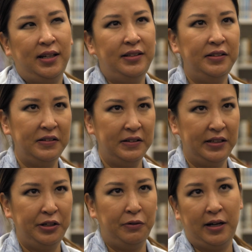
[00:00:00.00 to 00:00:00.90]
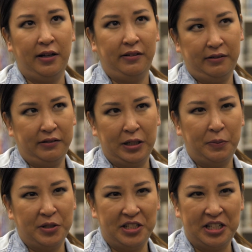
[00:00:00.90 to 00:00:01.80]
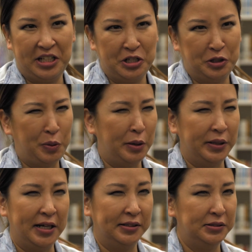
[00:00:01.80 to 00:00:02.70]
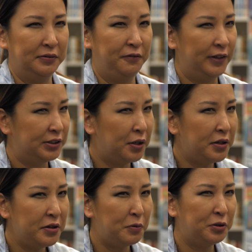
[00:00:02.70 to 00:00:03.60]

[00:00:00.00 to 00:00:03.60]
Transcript: At the end of the day, you're right. Like a bunch of teenagers probably can't fix all the